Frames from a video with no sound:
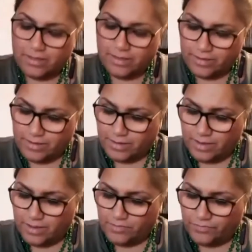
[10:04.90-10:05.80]
I
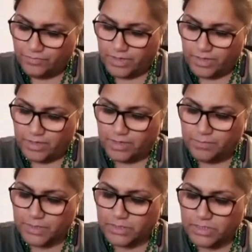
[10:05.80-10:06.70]
have,
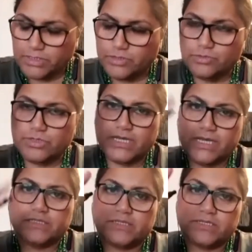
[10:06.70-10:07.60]
because I do
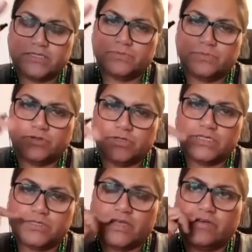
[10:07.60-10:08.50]
take
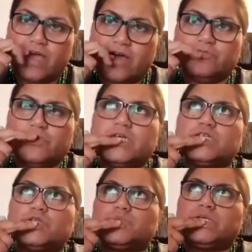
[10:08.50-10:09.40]
testimonies. I have worked
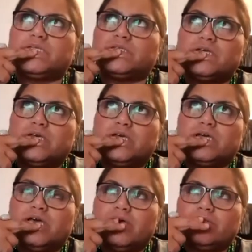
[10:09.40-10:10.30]
with,
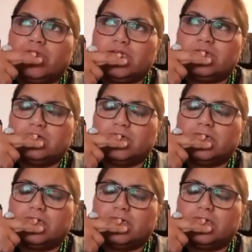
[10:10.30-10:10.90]
I think,